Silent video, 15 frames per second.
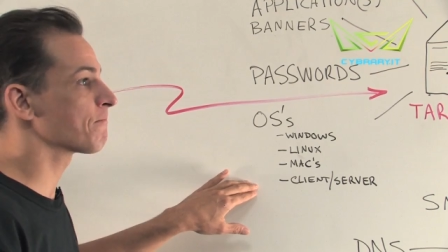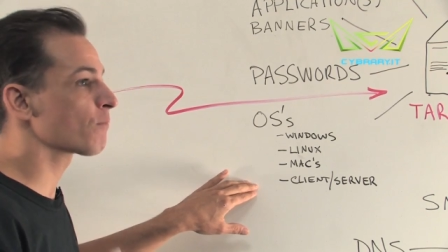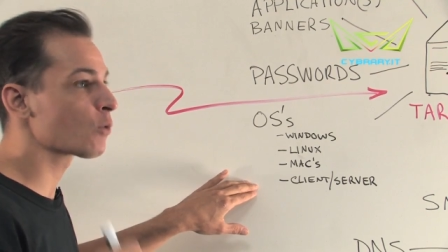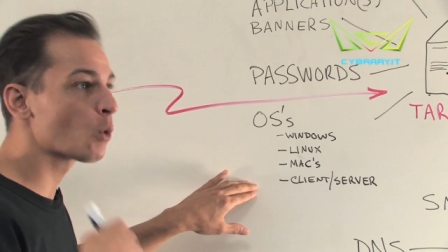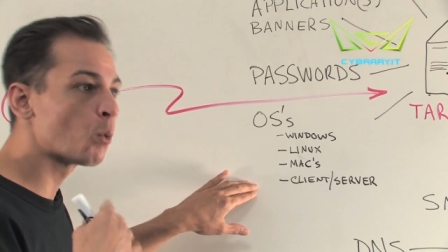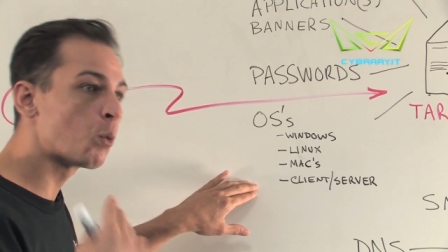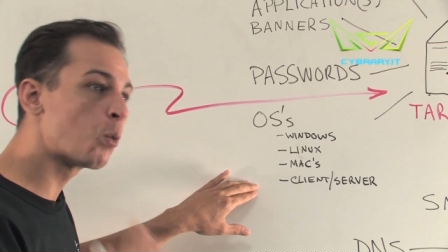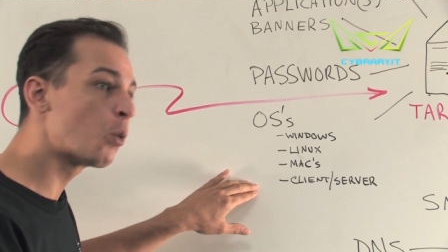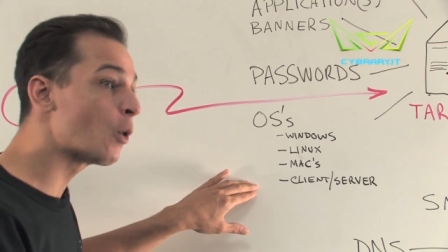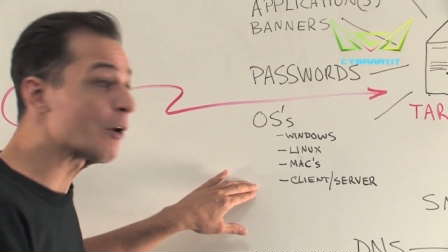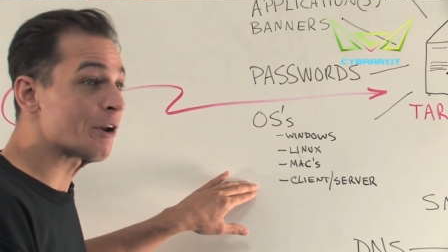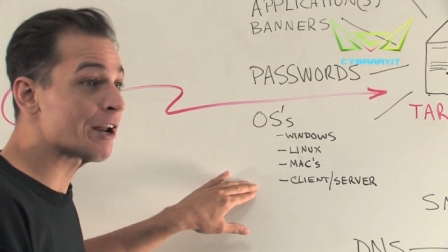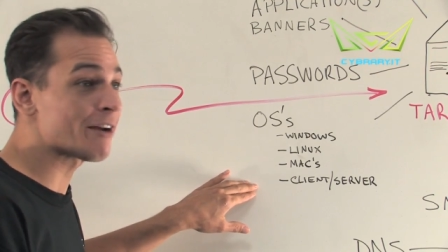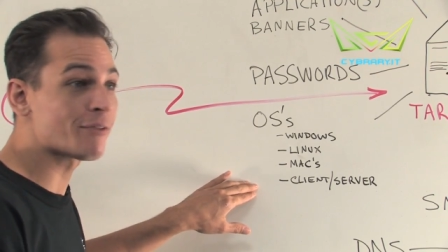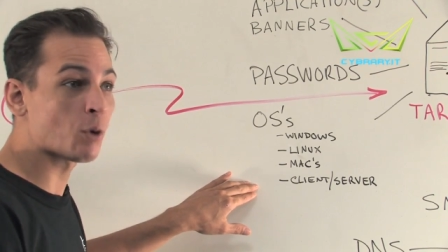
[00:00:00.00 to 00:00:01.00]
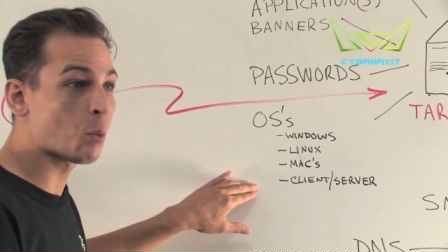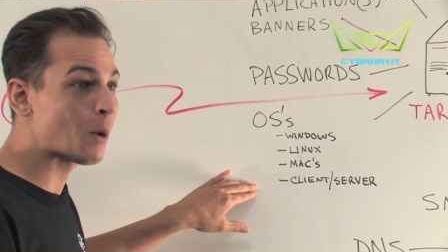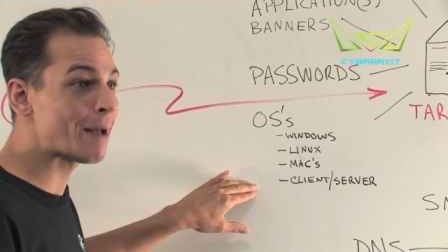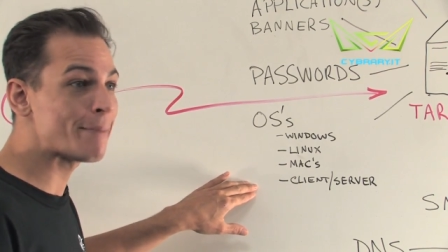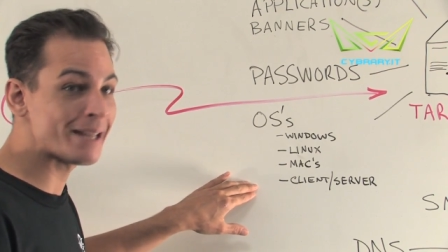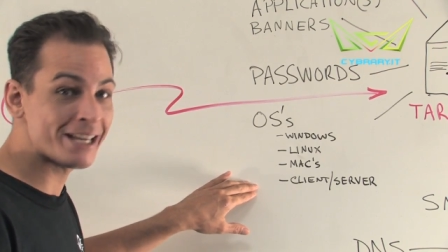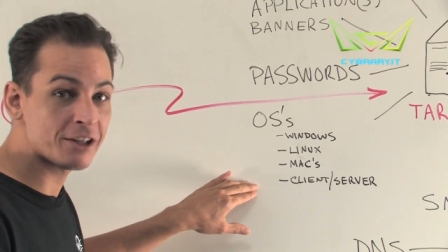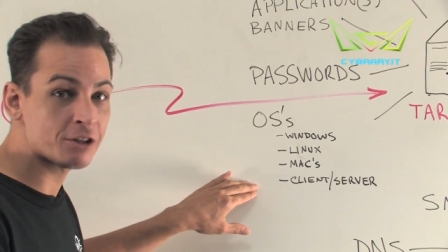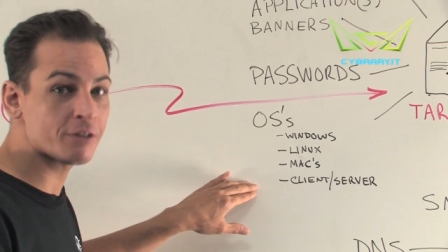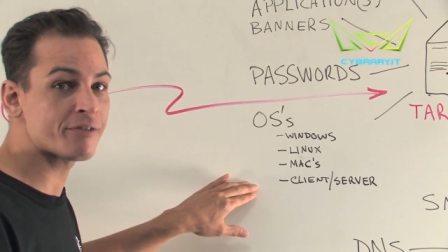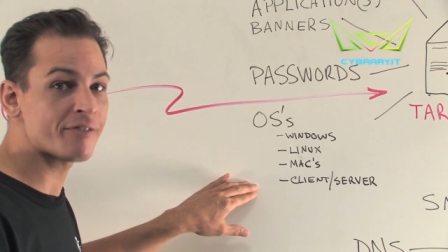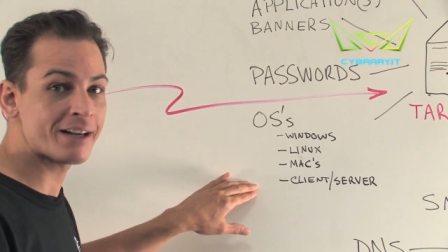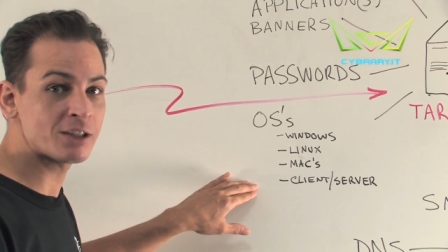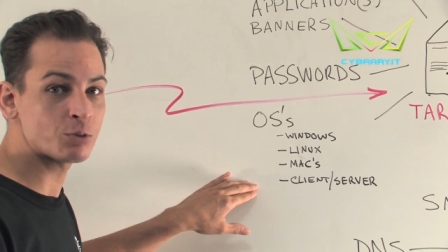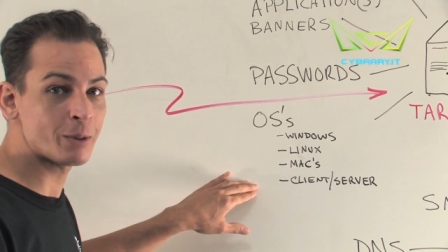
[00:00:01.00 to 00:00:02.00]
whatever web
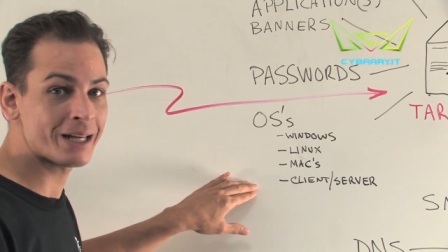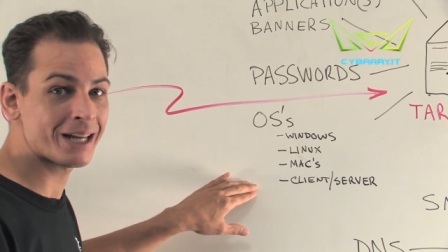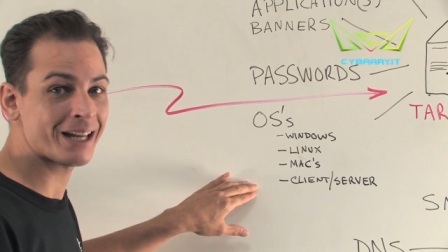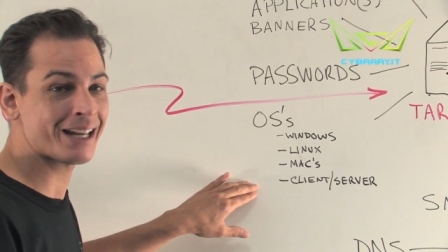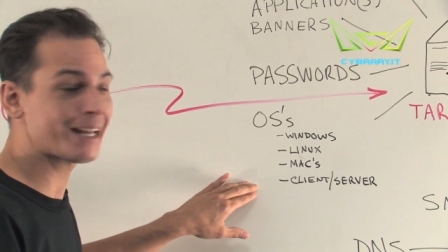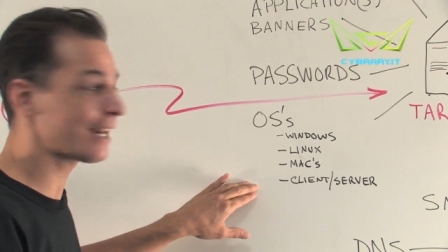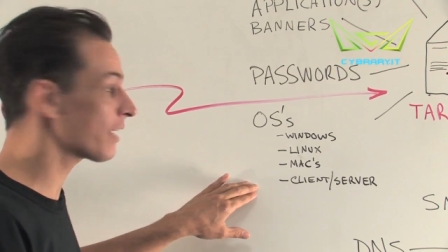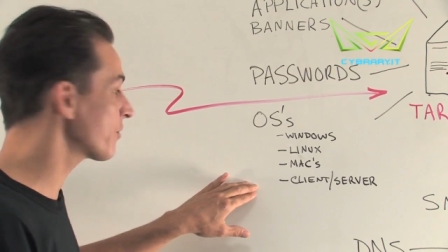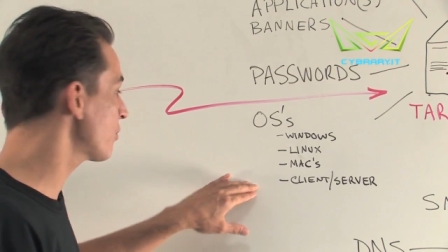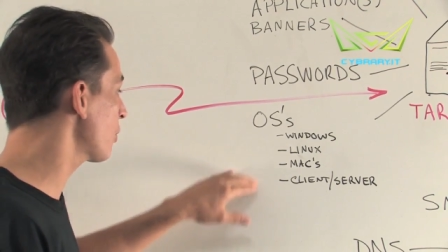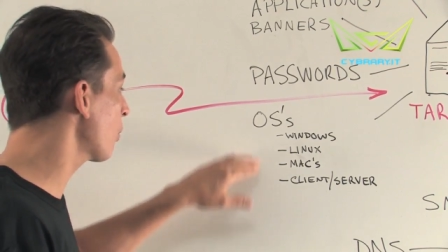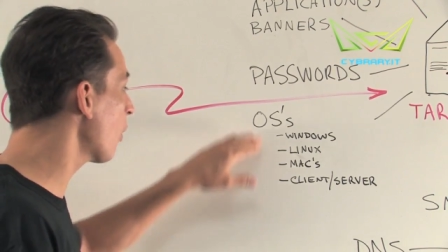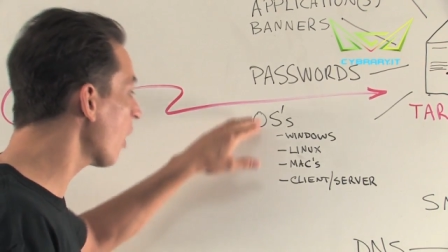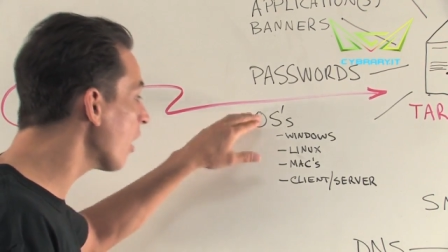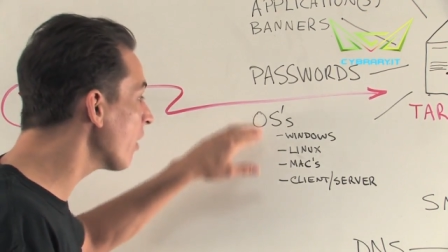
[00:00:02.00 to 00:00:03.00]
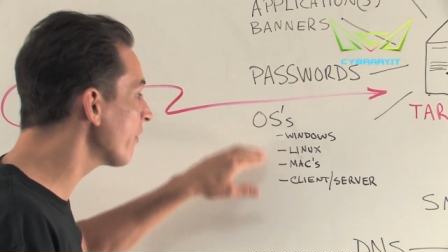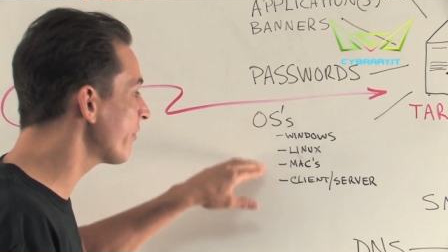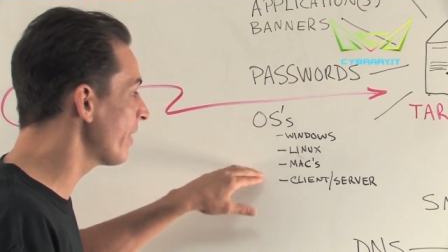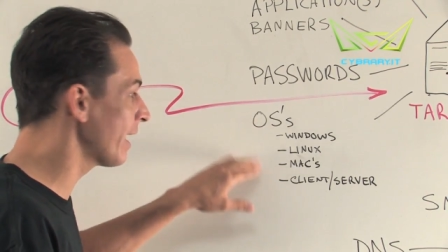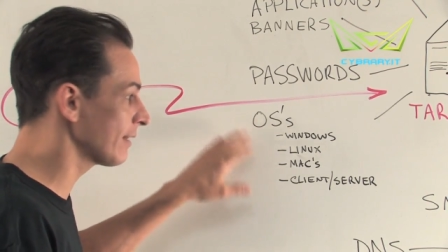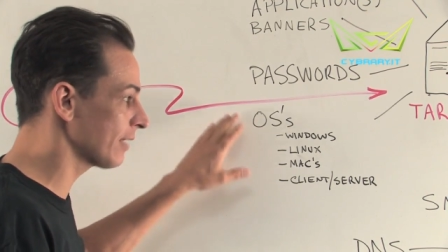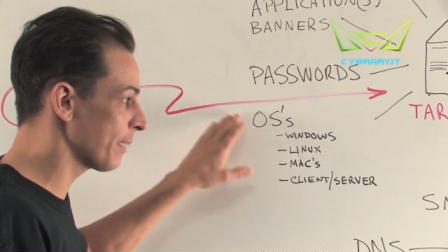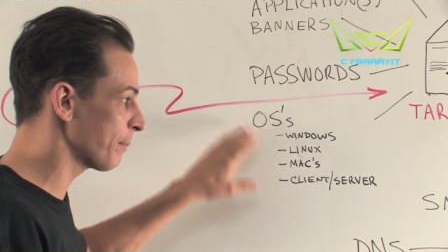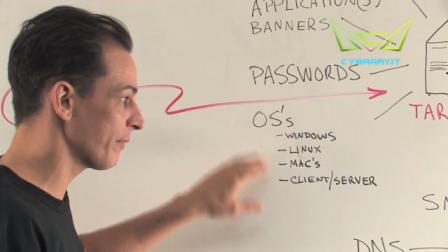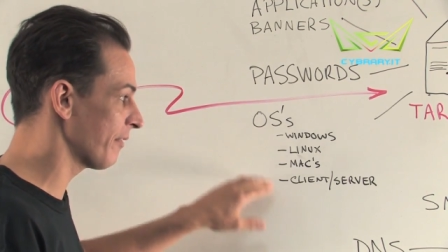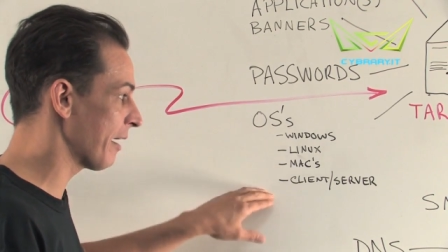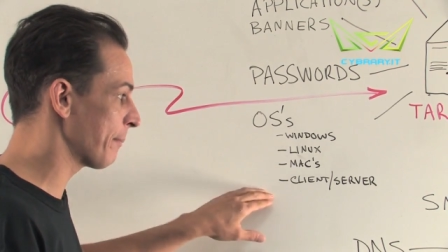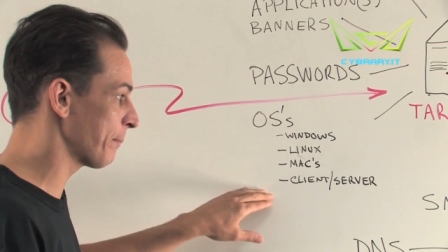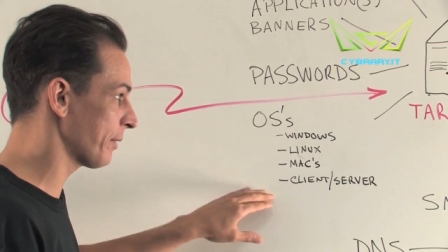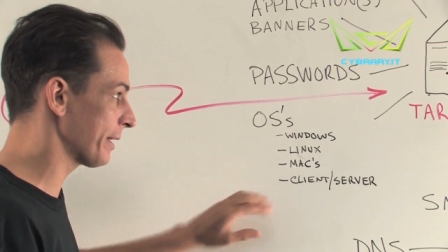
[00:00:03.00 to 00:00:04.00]
interface we can connect to of that type of
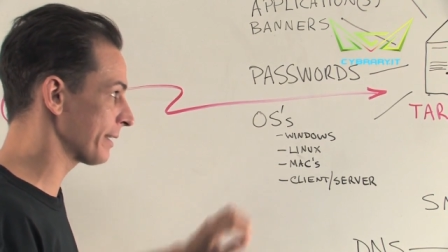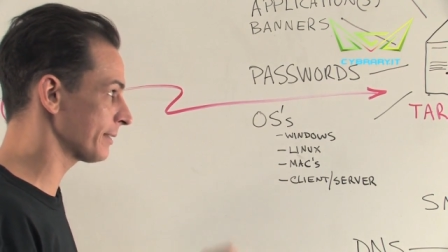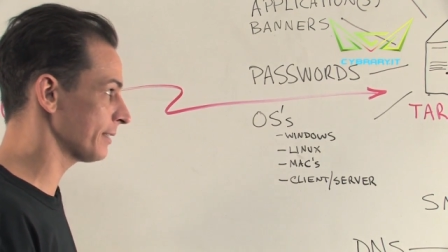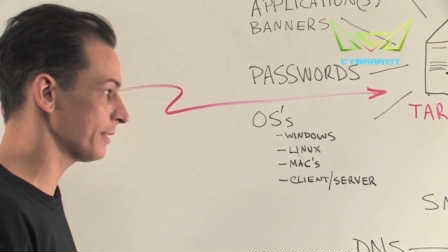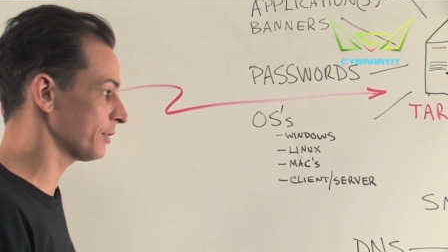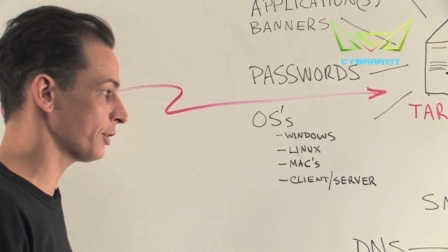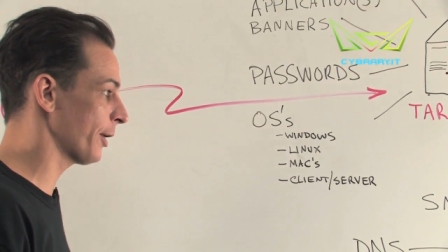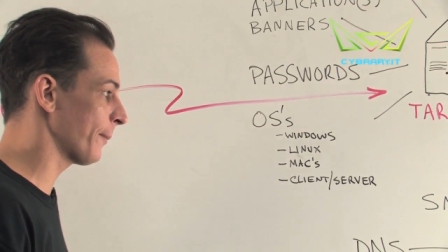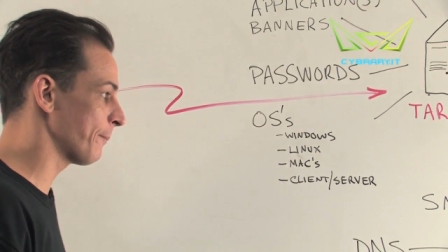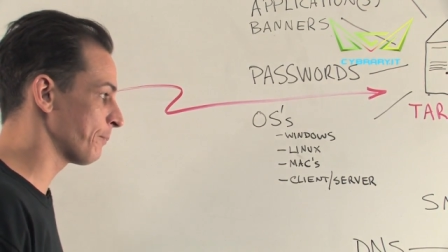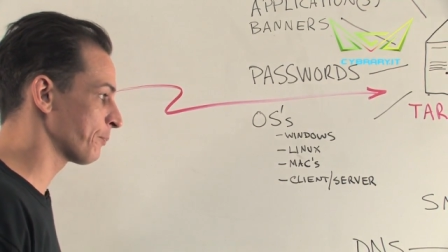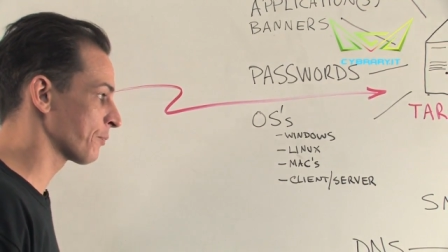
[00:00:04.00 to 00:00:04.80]
operating system?